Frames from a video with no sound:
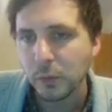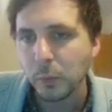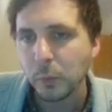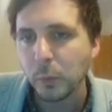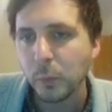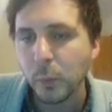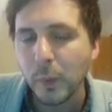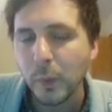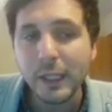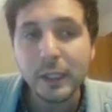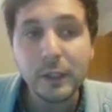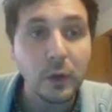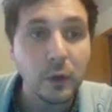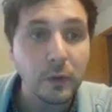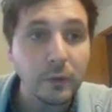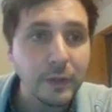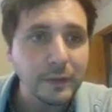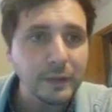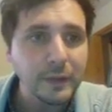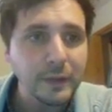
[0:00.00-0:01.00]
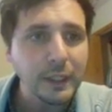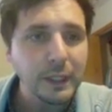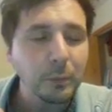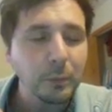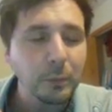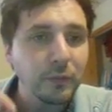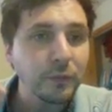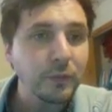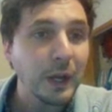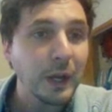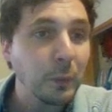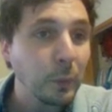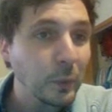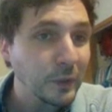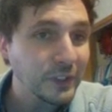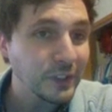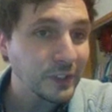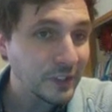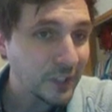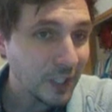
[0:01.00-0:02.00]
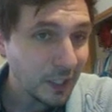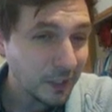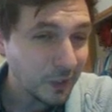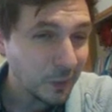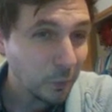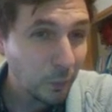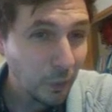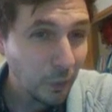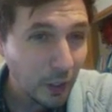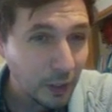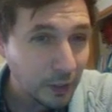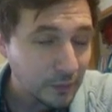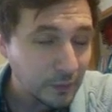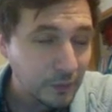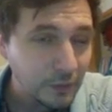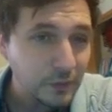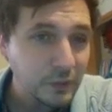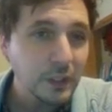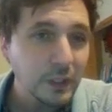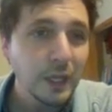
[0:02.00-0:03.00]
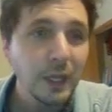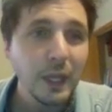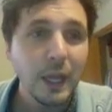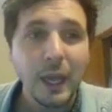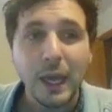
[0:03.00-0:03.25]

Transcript: So we know that they can provide what society wants,